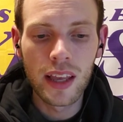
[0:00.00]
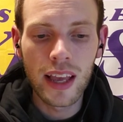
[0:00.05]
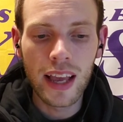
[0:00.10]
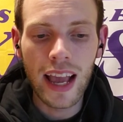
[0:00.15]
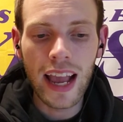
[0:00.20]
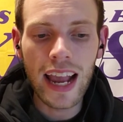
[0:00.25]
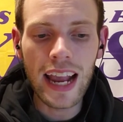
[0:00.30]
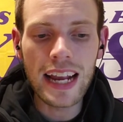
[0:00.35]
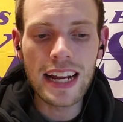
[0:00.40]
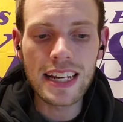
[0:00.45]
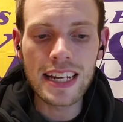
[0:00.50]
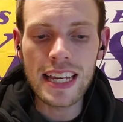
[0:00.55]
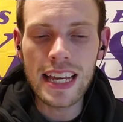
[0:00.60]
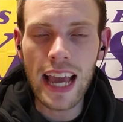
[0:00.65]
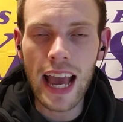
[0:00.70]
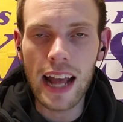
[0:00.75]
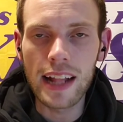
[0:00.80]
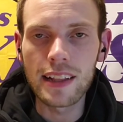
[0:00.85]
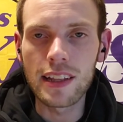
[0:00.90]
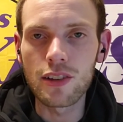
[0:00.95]
AD
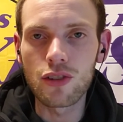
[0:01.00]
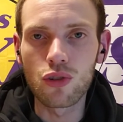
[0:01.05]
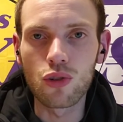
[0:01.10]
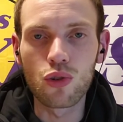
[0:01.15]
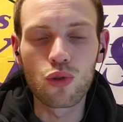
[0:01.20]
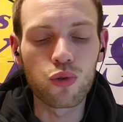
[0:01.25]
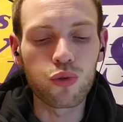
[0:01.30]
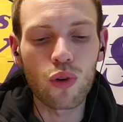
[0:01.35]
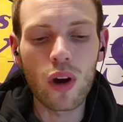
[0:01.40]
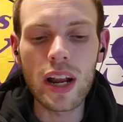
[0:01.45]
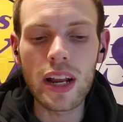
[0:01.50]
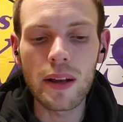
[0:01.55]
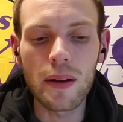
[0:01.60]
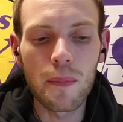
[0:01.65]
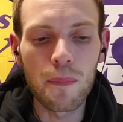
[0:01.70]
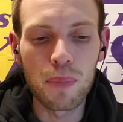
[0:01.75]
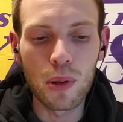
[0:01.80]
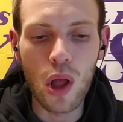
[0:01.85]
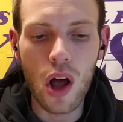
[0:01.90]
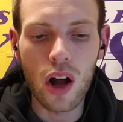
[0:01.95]
had this
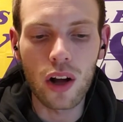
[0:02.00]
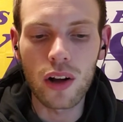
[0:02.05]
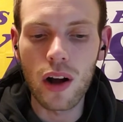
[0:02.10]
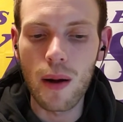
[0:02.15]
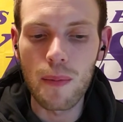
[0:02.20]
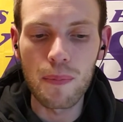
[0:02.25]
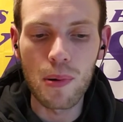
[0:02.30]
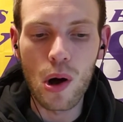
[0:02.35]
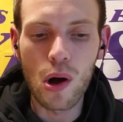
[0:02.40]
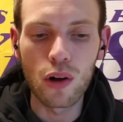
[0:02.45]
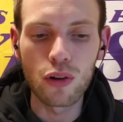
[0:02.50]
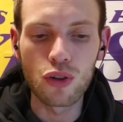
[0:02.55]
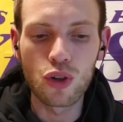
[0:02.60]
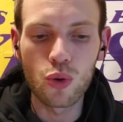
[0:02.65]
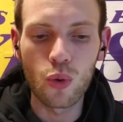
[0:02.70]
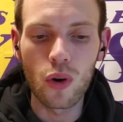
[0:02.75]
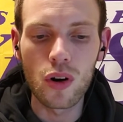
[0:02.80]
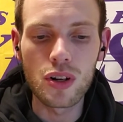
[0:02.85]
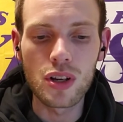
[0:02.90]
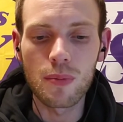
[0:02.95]
great block on Paul
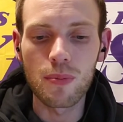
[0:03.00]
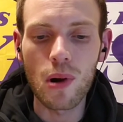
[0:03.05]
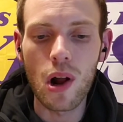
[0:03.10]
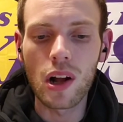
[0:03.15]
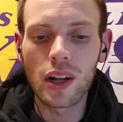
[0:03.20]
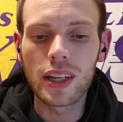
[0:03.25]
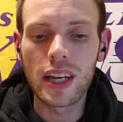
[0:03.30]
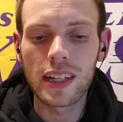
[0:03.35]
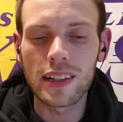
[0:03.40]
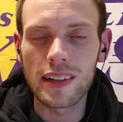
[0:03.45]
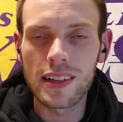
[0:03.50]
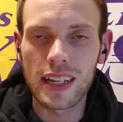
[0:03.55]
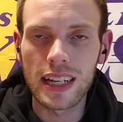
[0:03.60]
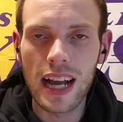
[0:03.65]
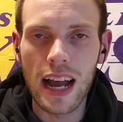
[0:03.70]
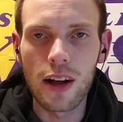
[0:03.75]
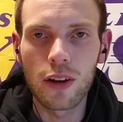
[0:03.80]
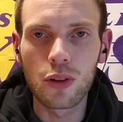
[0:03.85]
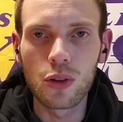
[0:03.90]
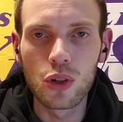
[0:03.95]
George. LeBron kicked it to
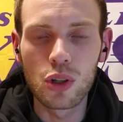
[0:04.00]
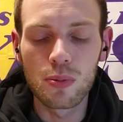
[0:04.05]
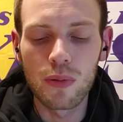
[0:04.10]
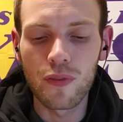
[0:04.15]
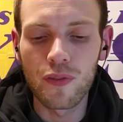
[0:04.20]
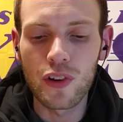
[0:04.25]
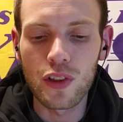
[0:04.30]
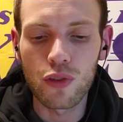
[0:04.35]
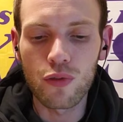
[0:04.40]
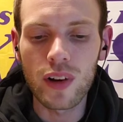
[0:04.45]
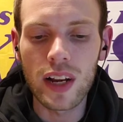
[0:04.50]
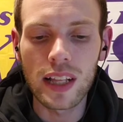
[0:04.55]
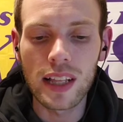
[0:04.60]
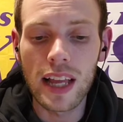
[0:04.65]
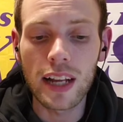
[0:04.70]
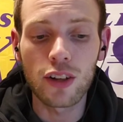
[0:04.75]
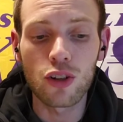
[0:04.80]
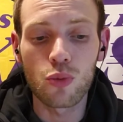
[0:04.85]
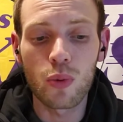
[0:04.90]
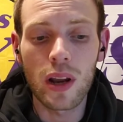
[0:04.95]
Kyle Kuzma for 3.
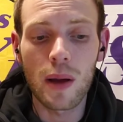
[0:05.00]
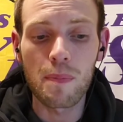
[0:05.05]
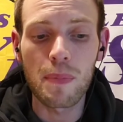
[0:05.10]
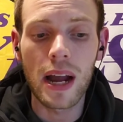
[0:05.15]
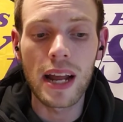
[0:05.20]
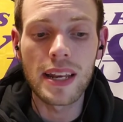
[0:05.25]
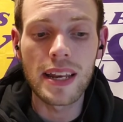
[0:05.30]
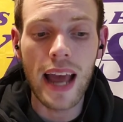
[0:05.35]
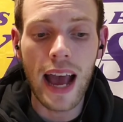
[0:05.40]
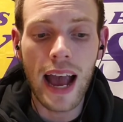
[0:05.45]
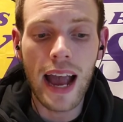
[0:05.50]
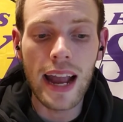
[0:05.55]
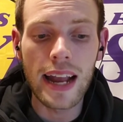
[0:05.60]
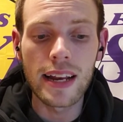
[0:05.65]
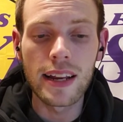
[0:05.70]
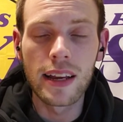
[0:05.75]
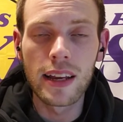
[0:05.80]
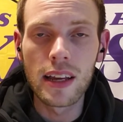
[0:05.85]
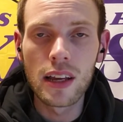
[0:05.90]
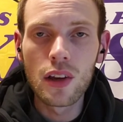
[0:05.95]
Lakers went up by
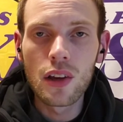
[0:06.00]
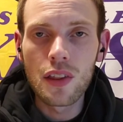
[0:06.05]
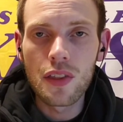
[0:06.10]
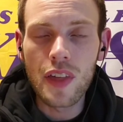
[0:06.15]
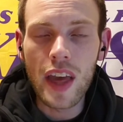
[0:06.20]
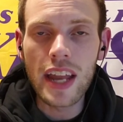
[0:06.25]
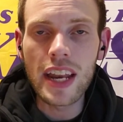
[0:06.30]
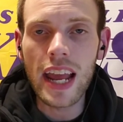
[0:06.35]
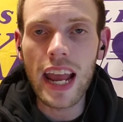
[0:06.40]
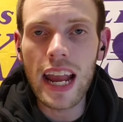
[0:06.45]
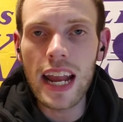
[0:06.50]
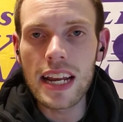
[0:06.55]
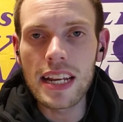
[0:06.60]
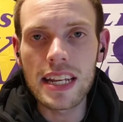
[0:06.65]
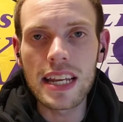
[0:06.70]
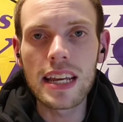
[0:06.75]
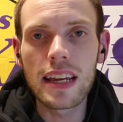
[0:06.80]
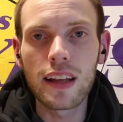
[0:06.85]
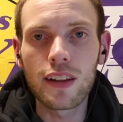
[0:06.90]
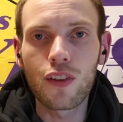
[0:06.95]
9. Then
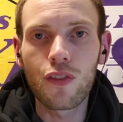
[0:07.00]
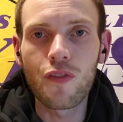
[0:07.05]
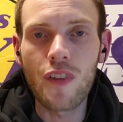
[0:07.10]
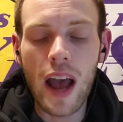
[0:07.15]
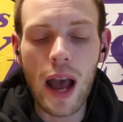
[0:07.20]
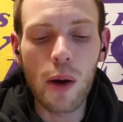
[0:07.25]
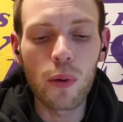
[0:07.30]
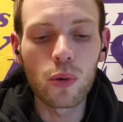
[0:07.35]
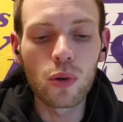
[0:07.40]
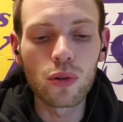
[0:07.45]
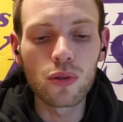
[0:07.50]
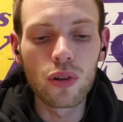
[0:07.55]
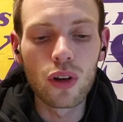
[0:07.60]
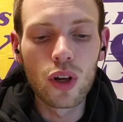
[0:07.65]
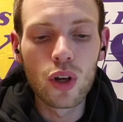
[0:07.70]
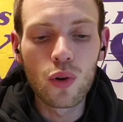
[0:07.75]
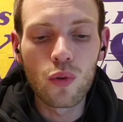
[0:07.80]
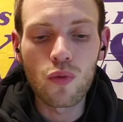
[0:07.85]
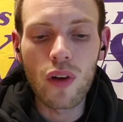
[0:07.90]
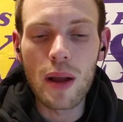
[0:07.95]
AD gets fouled
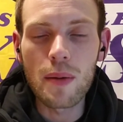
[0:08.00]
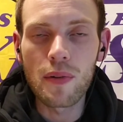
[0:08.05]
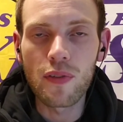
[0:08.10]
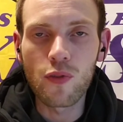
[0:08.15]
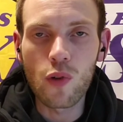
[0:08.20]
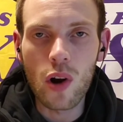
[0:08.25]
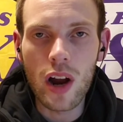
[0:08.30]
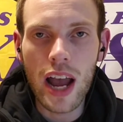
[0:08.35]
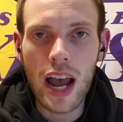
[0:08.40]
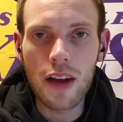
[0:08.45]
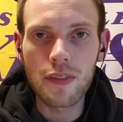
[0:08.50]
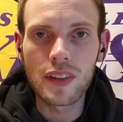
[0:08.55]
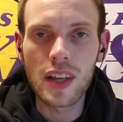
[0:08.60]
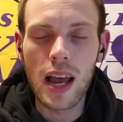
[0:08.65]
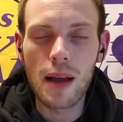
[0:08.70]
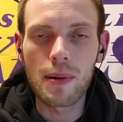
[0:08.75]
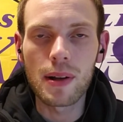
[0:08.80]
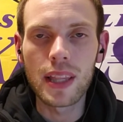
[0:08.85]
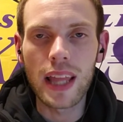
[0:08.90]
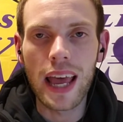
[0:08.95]
right before
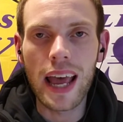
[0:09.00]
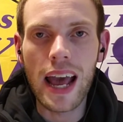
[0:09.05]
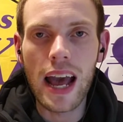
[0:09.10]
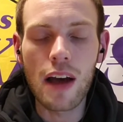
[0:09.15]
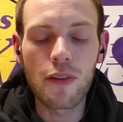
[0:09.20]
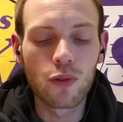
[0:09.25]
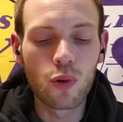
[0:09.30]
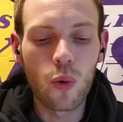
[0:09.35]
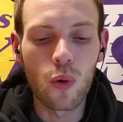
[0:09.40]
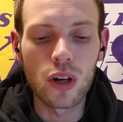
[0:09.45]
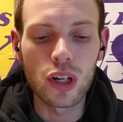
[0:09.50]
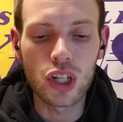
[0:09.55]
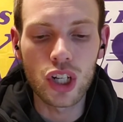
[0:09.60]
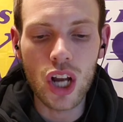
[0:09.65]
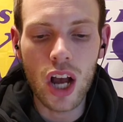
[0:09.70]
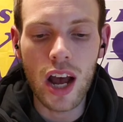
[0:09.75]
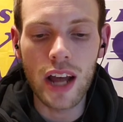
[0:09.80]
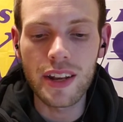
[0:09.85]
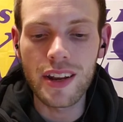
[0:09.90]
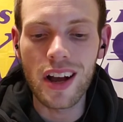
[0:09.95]
halftime on that half-court
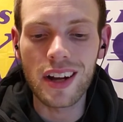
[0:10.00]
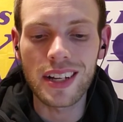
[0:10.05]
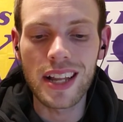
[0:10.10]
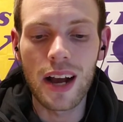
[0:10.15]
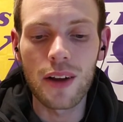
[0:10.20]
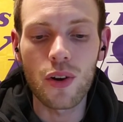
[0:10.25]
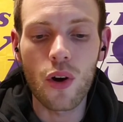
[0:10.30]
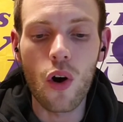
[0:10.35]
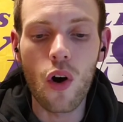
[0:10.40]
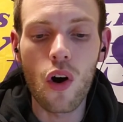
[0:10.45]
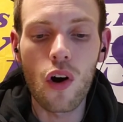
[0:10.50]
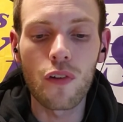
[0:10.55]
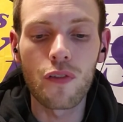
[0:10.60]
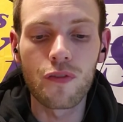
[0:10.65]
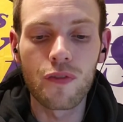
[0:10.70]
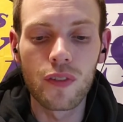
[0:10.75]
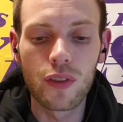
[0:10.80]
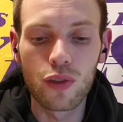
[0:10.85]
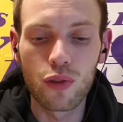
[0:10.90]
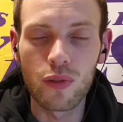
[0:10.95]
shot, knocked down all
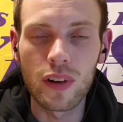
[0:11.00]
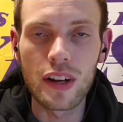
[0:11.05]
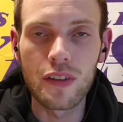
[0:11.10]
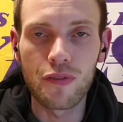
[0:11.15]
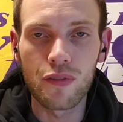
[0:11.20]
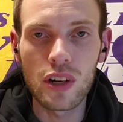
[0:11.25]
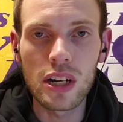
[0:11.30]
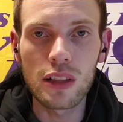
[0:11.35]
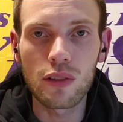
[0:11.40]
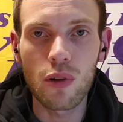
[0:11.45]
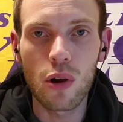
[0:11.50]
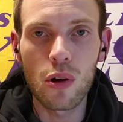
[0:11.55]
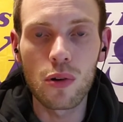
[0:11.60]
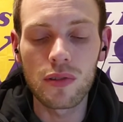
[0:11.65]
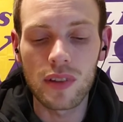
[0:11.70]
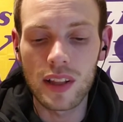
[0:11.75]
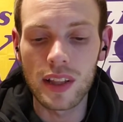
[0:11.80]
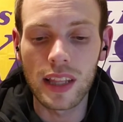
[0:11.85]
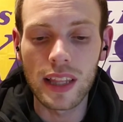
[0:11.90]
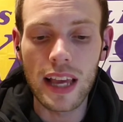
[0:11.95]
3 free
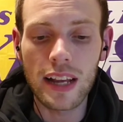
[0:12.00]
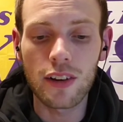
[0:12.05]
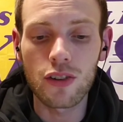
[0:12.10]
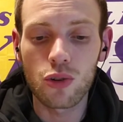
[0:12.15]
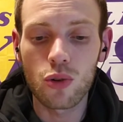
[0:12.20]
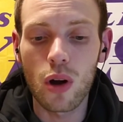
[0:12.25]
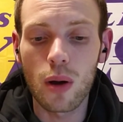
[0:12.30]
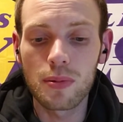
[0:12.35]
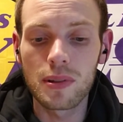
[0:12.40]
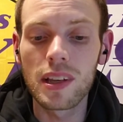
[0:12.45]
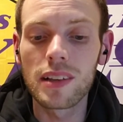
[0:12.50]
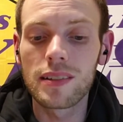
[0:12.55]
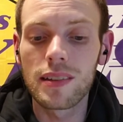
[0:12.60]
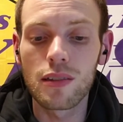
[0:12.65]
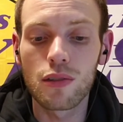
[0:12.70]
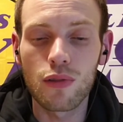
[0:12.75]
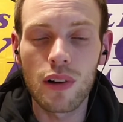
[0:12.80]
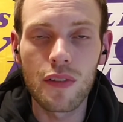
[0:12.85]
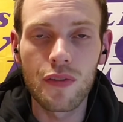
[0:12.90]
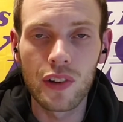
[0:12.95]
throws, and the Lakers go up
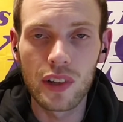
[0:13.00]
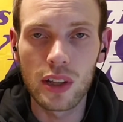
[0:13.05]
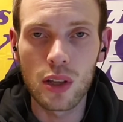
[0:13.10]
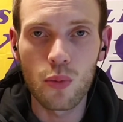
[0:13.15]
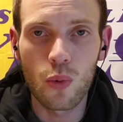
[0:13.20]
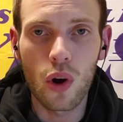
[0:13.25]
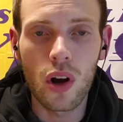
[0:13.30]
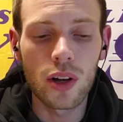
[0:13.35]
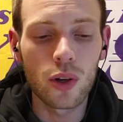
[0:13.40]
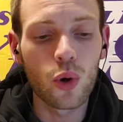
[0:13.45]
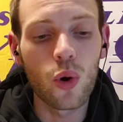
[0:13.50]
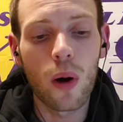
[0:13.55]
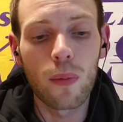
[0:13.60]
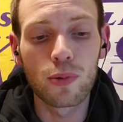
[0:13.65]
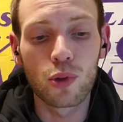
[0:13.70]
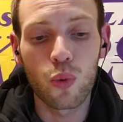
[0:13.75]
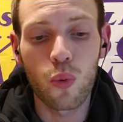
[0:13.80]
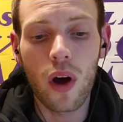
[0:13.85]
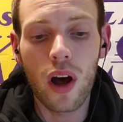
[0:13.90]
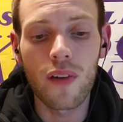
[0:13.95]
63-51, go
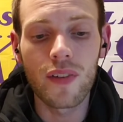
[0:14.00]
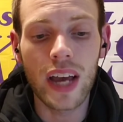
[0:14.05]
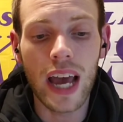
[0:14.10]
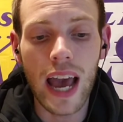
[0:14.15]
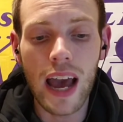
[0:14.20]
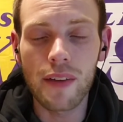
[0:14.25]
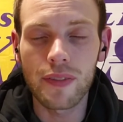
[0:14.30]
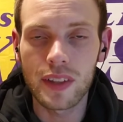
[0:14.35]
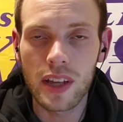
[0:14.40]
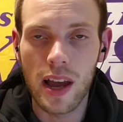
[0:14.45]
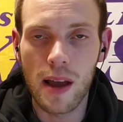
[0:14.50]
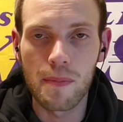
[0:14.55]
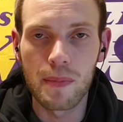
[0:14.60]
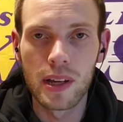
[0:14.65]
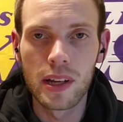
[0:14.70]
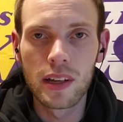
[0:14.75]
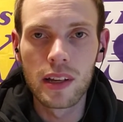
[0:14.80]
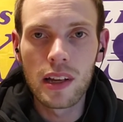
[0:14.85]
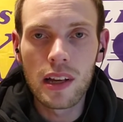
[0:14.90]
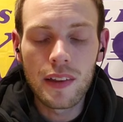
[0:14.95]
up 12 at halftime.
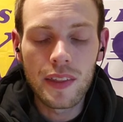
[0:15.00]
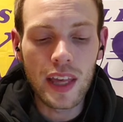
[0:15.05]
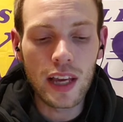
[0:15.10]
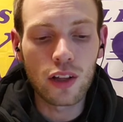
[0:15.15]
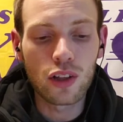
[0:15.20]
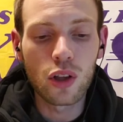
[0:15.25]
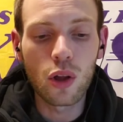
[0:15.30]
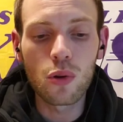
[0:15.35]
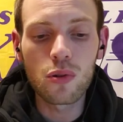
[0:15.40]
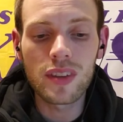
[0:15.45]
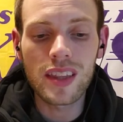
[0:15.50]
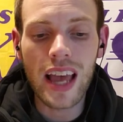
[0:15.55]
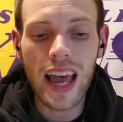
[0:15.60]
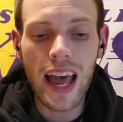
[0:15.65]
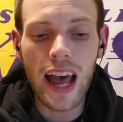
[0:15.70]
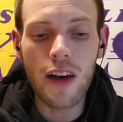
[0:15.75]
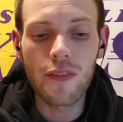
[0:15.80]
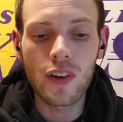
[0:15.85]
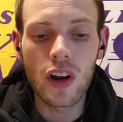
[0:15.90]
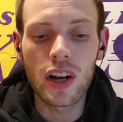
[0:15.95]
They closed the
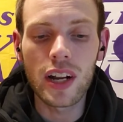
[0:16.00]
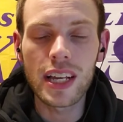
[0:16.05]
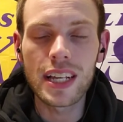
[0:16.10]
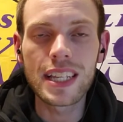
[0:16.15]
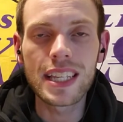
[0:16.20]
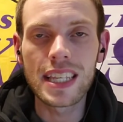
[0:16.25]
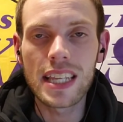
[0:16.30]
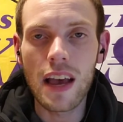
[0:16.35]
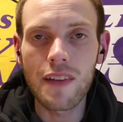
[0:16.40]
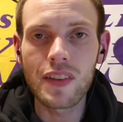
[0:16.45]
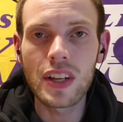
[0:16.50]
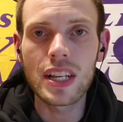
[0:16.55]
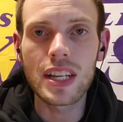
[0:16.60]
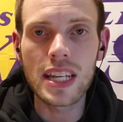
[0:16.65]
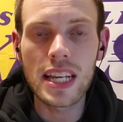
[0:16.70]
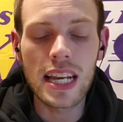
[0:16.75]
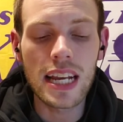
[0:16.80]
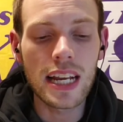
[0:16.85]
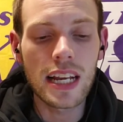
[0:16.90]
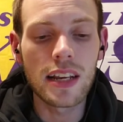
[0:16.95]
half on a
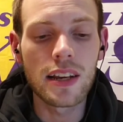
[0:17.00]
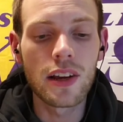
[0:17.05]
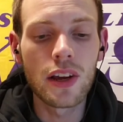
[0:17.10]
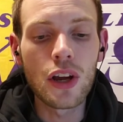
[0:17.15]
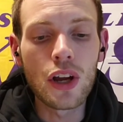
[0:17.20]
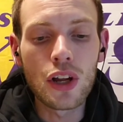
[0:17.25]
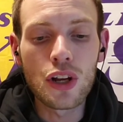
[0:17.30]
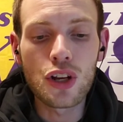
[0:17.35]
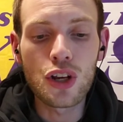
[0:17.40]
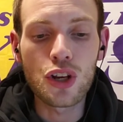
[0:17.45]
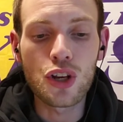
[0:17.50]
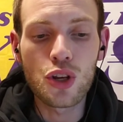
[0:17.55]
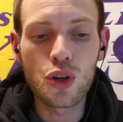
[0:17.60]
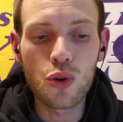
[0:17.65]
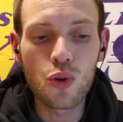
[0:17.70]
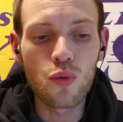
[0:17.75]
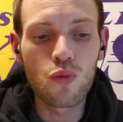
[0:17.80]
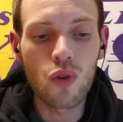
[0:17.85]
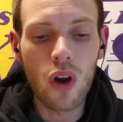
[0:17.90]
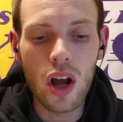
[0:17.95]

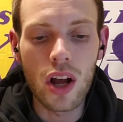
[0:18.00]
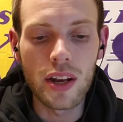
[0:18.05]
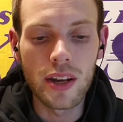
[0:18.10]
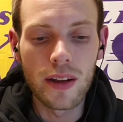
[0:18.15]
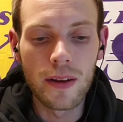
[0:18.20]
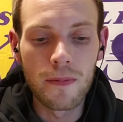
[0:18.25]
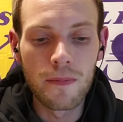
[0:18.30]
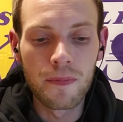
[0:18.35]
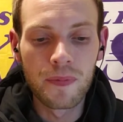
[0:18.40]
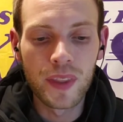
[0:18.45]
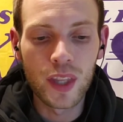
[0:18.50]
17-2 run.